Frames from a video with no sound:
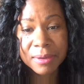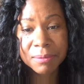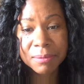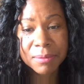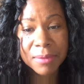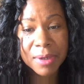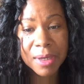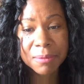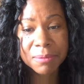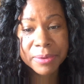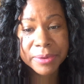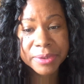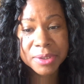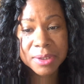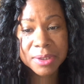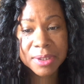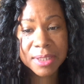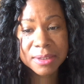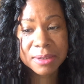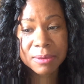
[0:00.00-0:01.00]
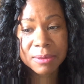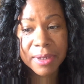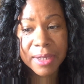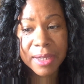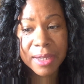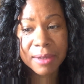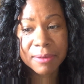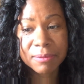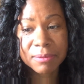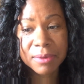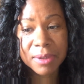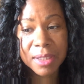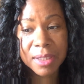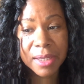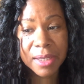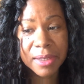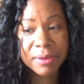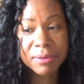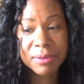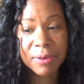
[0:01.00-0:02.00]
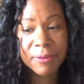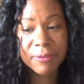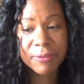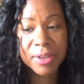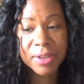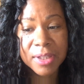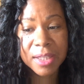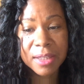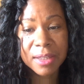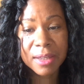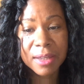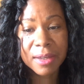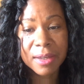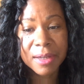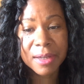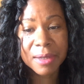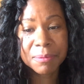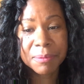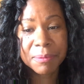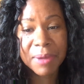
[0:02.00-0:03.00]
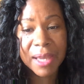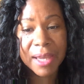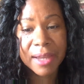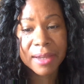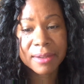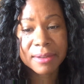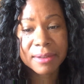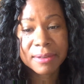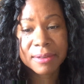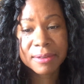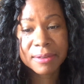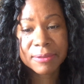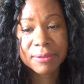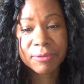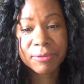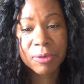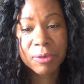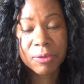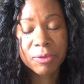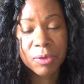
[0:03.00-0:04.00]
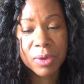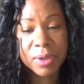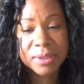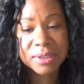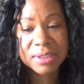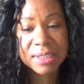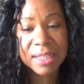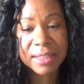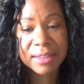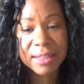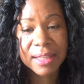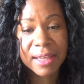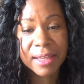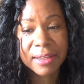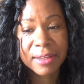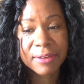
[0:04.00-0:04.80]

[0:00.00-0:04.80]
I'm pretty sure that's a wrap. And I don't know if he can come back full force like that. If